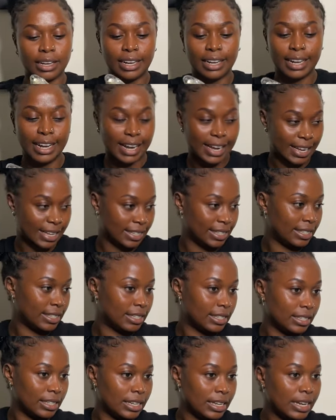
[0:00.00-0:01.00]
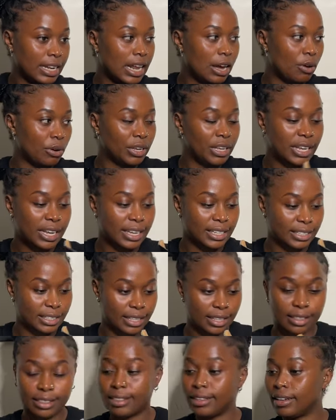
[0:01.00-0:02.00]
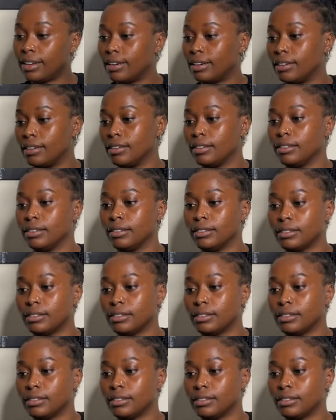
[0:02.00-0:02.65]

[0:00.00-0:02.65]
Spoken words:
Guys, now here is the thing.